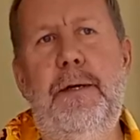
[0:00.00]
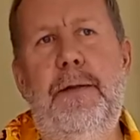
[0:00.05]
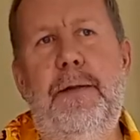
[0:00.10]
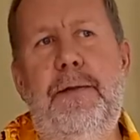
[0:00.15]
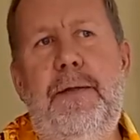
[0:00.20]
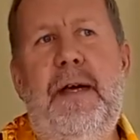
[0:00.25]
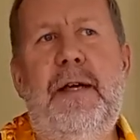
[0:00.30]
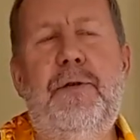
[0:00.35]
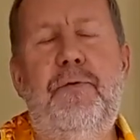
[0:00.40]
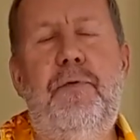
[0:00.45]

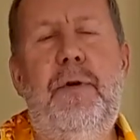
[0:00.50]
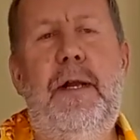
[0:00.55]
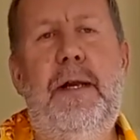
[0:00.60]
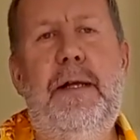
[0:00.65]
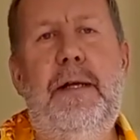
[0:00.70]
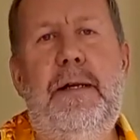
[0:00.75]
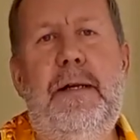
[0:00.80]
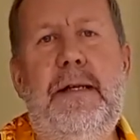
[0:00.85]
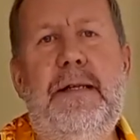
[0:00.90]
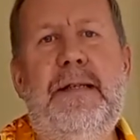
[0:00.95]
that's really
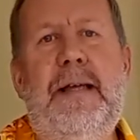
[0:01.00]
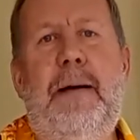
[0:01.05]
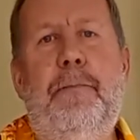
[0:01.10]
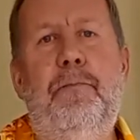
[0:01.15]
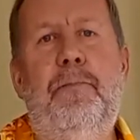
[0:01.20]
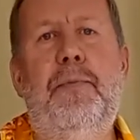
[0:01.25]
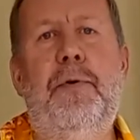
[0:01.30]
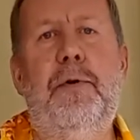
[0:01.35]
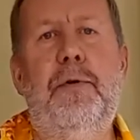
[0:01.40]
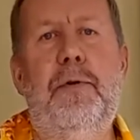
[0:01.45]
an
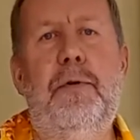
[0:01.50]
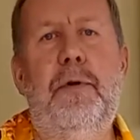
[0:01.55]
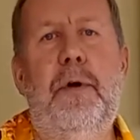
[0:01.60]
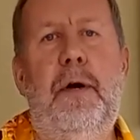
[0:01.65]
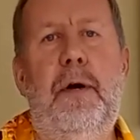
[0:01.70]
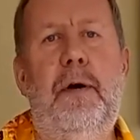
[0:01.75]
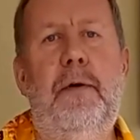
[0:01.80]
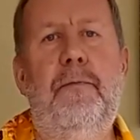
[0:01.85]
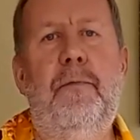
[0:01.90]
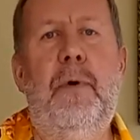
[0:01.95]
example
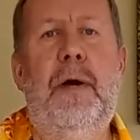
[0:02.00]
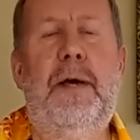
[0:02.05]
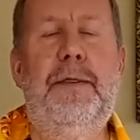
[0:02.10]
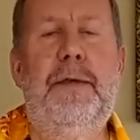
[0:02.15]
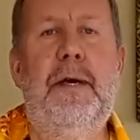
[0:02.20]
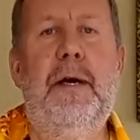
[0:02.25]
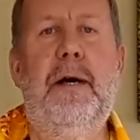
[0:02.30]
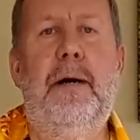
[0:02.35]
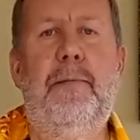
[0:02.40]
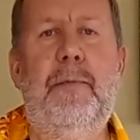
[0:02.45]
of where the
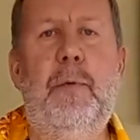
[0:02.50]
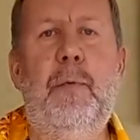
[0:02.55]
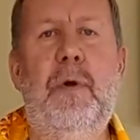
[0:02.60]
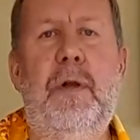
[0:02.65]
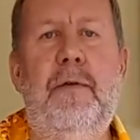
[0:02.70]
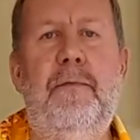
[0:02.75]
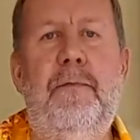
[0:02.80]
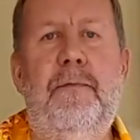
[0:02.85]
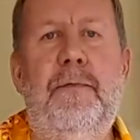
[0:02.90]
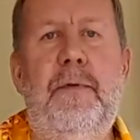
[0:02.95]
army will
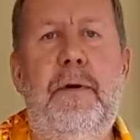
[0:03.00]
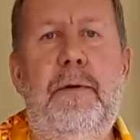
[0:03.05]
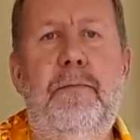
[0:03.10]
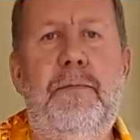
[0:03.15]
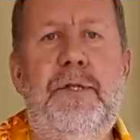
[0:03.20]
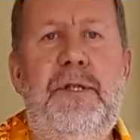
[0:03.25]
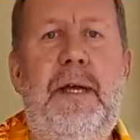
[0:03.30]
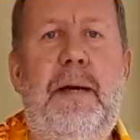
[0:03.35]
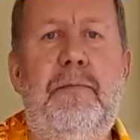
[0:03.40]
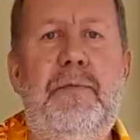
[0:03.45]
have
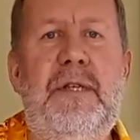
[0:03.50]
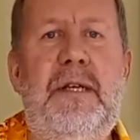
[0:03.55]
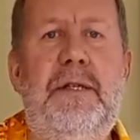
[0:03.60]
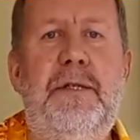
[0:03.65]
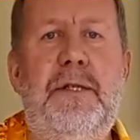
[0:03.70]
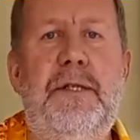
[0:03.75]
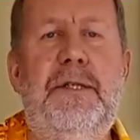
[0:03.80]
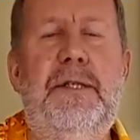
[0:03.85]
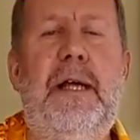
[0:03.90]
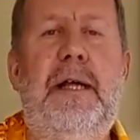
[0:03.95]
stepped in
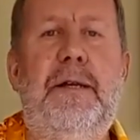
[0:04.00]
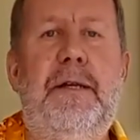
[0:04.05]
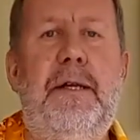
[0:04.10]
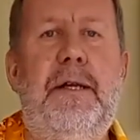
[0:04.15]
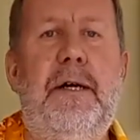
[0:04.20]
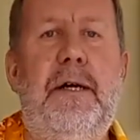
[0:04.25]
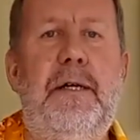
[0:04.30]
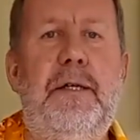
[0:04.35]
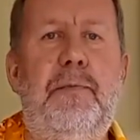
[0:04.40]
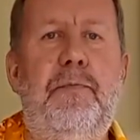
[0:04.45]
to
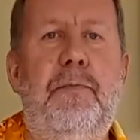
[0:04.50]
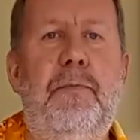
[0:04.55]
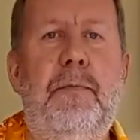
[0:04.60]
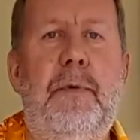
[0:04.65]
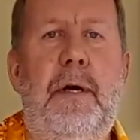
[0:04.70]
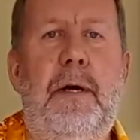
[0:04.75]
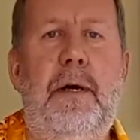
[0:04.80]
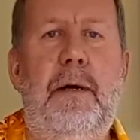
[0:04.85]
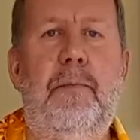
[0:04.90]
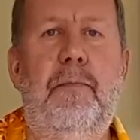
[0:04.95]
standardize
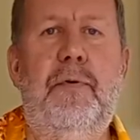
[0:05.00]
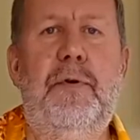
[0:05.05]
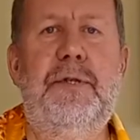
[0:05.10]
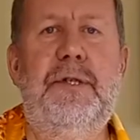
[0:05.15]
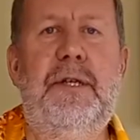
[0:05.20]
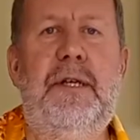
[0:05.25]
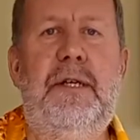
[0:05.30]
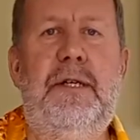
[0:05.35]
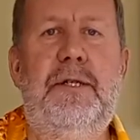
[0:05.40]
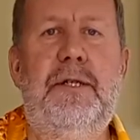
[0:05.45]

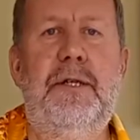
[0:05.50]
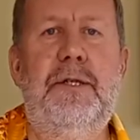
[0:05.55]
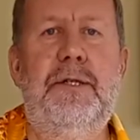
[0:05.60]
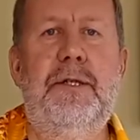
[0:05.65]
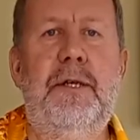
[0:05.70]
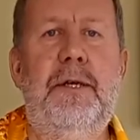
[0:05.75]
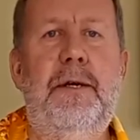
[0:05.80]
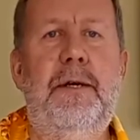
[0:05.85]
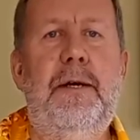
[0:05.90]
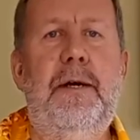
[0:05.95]
procedures
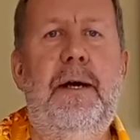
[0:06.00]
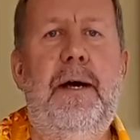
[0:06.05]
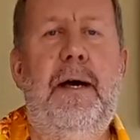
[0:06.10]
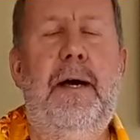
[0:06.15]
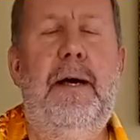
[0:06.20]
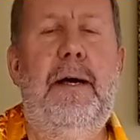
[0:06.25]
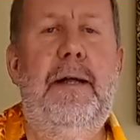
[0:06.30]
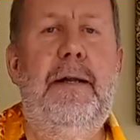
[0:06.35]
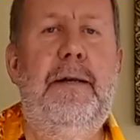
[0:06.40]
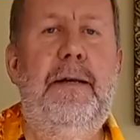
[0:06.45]

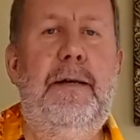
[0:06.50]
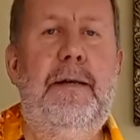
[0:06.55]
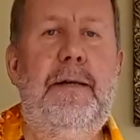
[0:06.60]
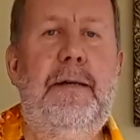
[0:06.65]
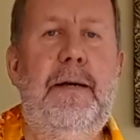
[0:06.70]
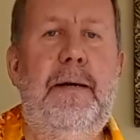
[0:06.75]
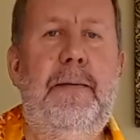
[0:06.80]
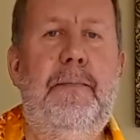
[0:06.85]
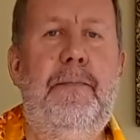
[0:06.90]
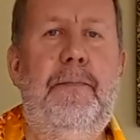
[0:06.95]
and
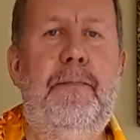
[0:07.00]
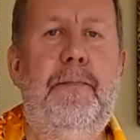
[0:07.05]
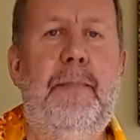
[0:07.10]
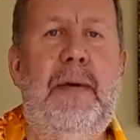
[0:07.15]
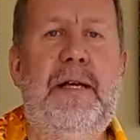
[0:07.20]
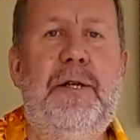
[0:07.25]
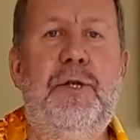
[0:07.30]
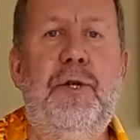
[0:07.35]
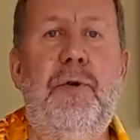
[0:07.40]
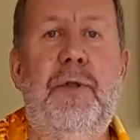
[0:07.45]

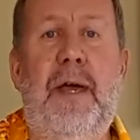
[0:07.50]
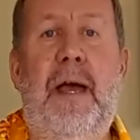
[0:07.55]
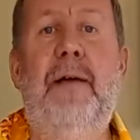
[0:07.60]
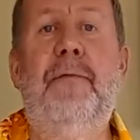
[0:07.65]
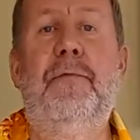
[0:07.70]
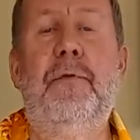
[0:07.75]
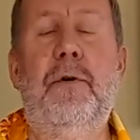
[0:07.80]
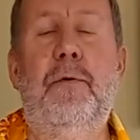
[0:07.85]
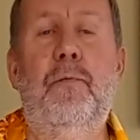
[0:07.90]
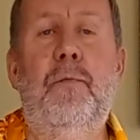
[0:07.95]
make sure that
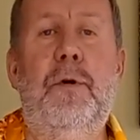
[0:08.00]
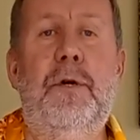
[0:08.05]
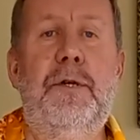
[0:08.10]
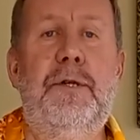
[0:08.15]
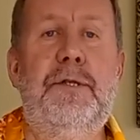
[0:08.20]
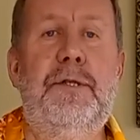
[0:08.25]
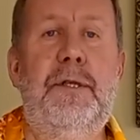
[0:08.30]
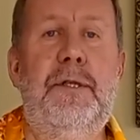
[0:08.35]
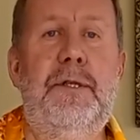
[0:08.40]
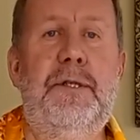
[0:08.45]
everyone works
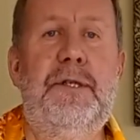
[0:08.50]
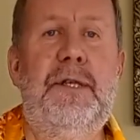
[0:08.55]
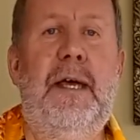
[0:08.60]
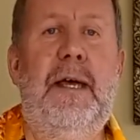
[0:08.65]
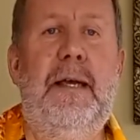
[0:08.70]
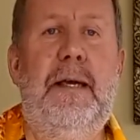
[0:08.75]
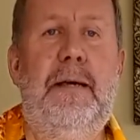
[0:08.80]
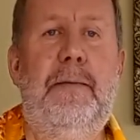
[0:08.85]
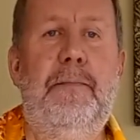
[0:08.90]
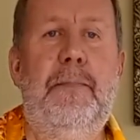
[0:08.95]
to the
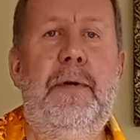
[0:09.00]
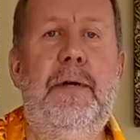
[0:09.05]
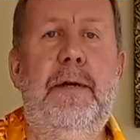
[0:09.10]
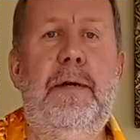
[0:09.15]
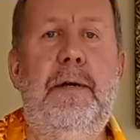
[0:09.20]
same